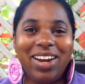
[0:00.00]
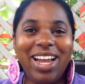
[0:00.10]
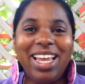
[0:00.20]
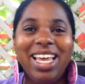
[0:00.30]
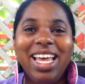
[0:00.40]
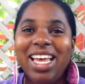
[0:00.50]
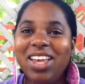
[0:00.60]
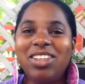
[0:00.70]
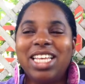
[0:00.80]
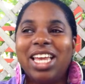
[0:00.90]
right?
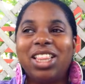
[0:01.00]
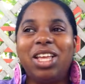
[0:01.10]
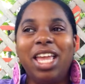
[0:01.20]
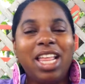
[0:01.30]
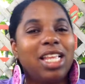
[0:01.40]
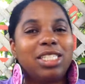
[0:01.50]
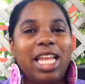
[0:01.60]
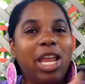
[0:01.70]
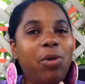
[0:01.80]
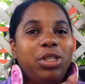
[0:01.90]
He was like, the English
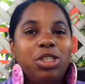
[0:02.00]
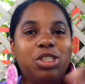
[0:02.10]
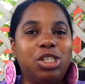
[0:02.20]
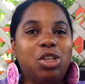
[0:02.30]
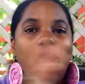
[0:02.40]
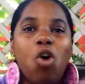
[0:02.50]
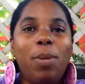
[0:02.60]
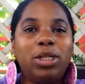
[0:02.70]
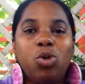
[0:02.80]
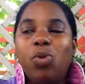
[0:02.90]
language is just a whole
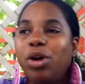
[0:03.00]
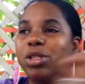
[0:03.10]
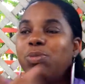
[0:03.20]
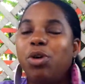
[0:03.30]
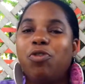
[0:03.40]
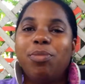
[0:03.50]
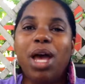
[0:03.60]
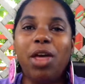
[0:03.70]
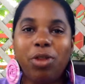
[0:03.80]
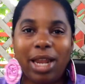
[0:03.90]
bunch of words pulled from
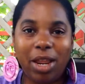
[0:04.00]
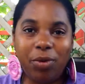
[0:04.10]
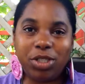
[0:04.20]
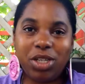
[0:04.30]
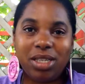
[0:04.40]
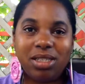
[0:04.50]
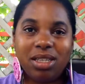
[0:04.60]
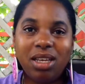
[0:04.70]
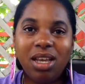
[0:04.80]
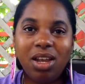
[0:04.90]
other languages,
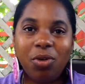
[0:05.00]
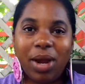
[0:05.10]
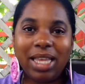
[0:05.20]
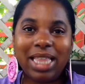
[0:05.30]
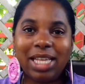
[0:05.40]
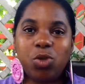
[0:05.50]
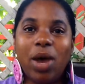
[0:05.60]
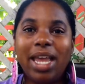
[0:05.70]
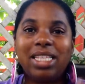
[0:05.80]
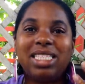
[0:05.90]
right? That's
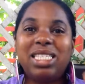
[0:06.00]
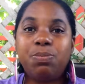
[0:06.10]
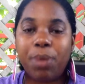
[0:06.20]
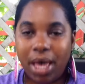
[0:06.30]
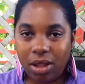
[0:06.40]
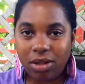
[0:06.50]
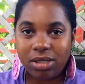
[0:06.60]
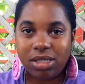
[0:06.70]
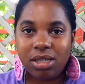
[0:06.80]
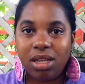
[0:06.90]
why it
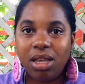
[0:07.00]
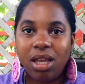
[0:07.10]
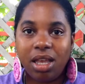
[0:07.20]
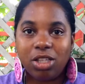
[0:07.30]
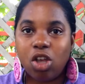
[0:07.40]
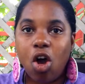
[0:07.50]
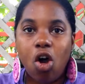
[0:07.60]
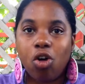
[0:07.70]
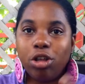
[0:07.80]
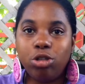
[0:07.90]
spells, it's
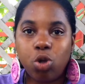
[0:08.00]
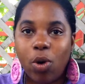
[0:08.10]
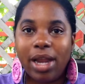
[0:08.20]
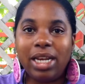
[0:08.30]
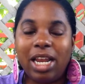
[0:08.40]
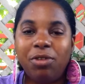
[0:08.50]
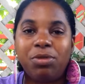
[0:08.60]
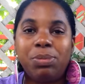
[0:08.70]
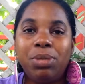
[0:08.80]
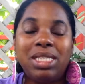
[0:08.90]
all conjoined and
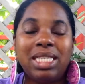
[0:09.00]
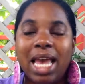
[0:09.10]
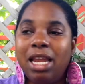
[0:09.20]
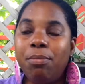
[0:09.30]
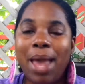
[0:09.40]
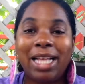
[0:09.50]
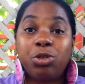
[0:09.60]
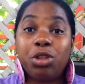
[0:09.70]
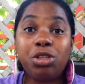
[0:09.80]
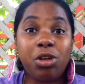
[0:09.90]
set and matched
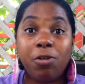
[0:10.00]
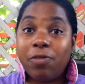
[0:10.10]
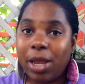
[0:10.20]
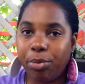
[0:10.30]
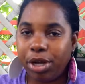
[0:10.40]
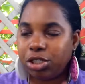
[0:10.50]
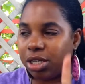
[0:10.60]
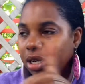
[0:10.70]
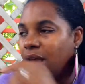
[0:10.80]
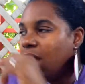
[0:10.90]
with a certain vibration.